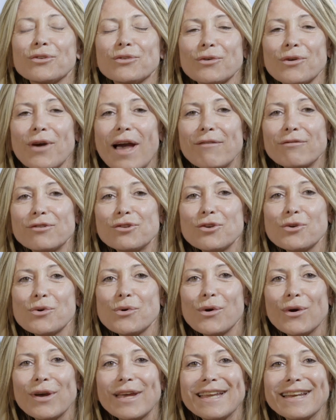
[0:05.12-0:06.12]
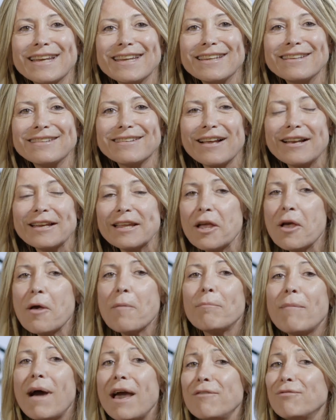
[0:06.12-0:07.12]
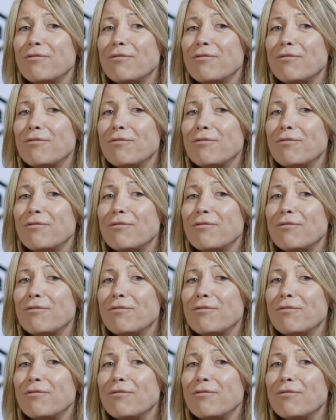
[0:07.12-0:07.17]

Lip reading: to have you in Italy. My